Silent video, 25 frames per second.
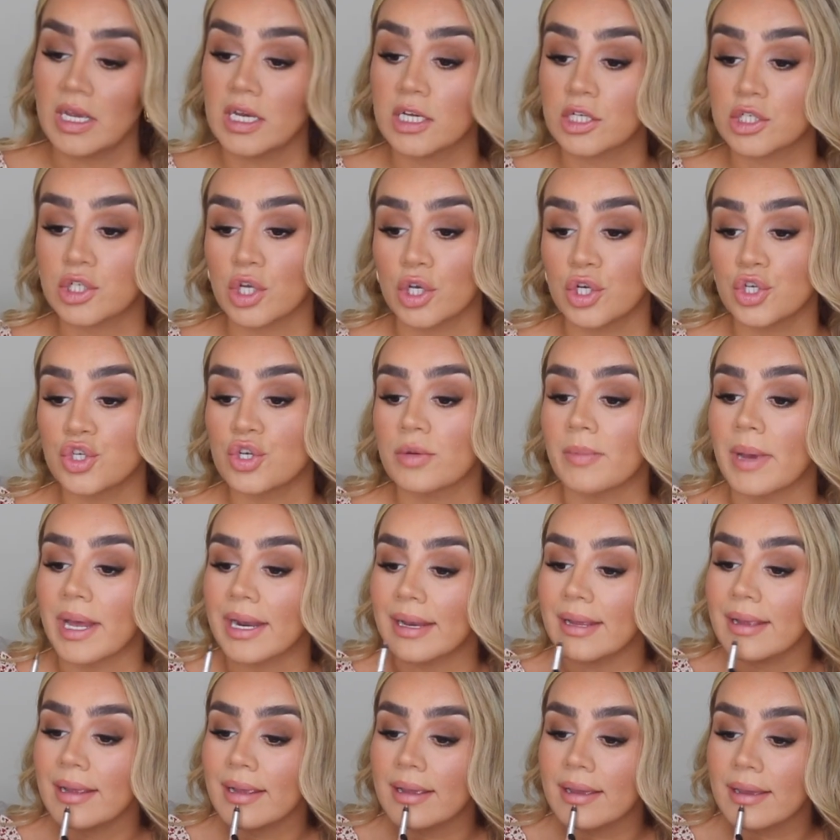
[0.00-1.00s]
So
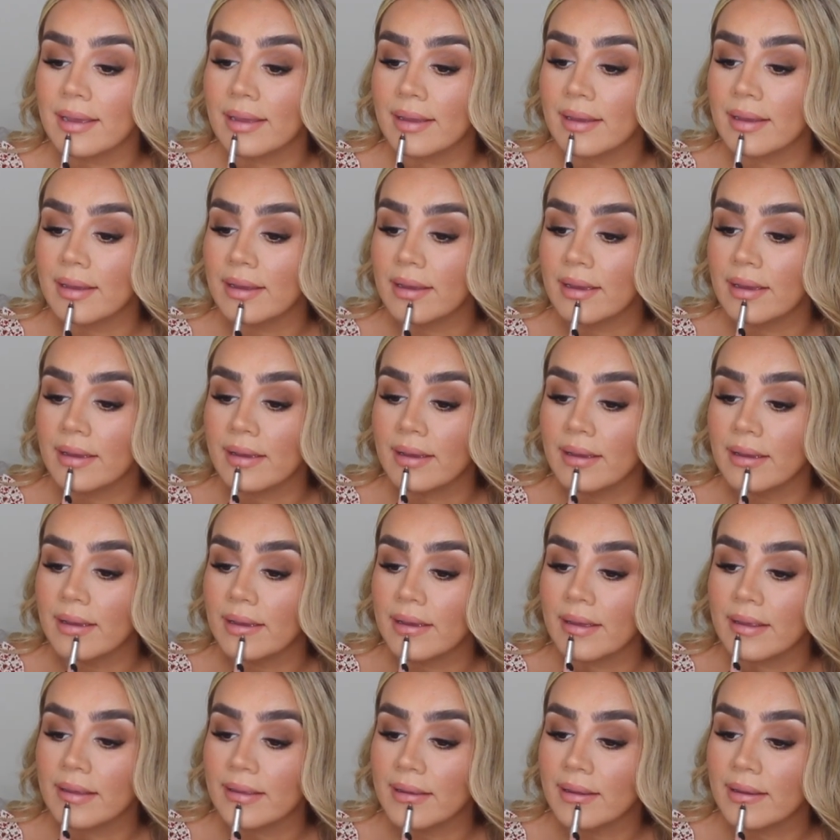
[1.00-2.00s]
Dramatic.
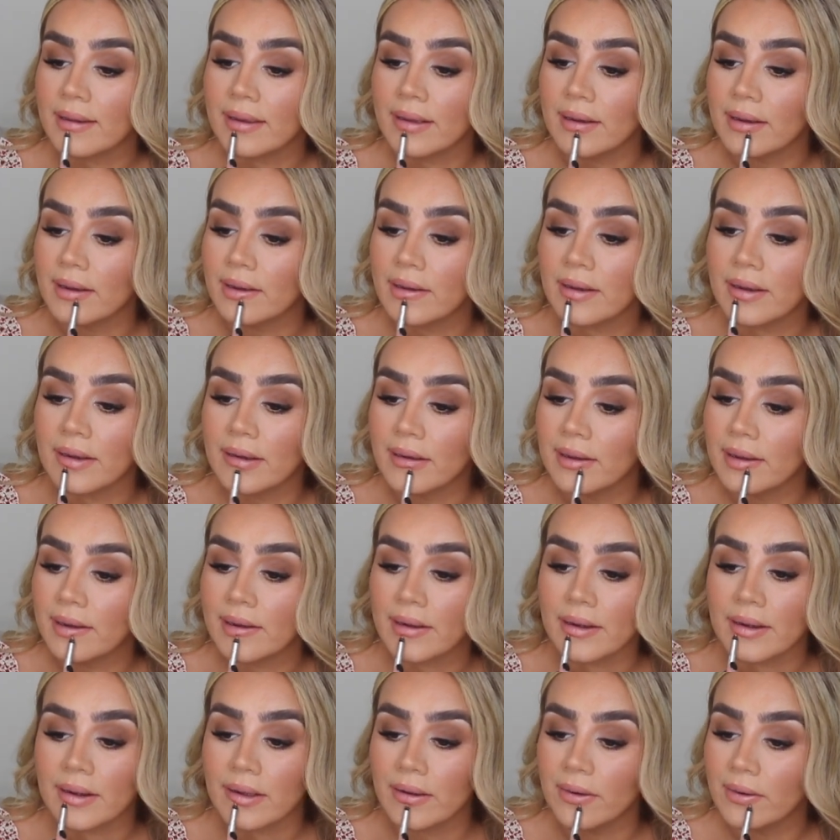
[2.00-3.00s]
It's like a
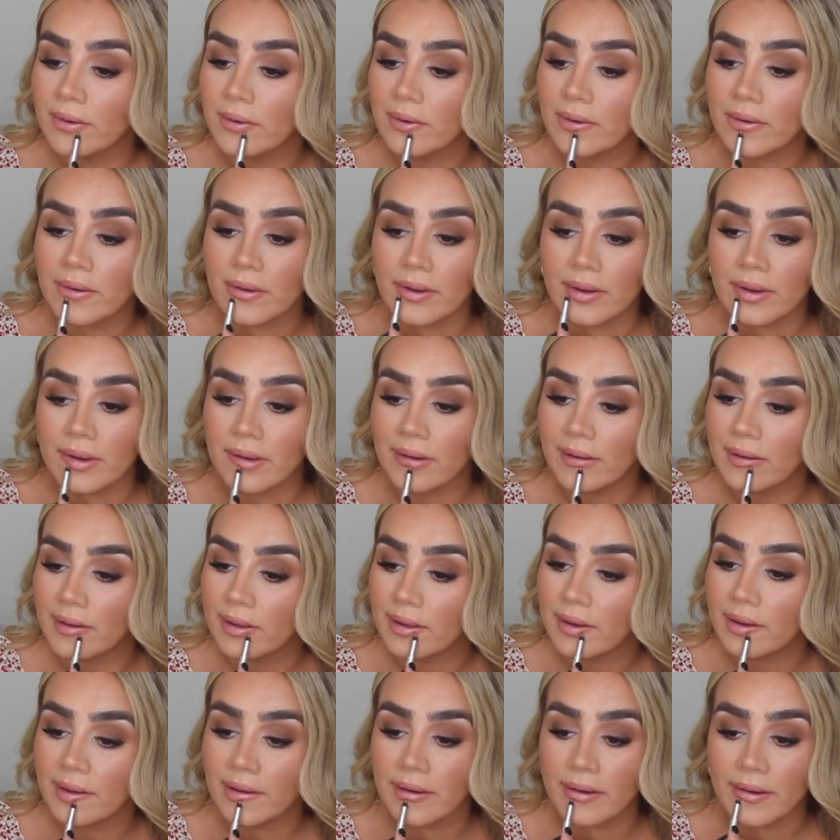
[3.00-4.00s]
cool tone
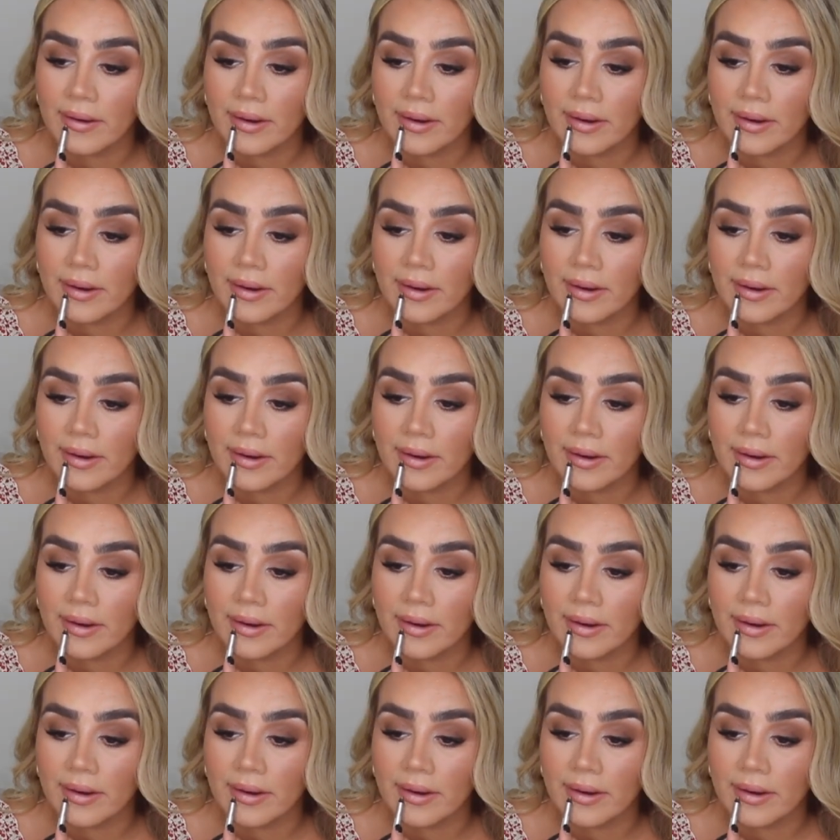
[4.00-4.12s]
colour.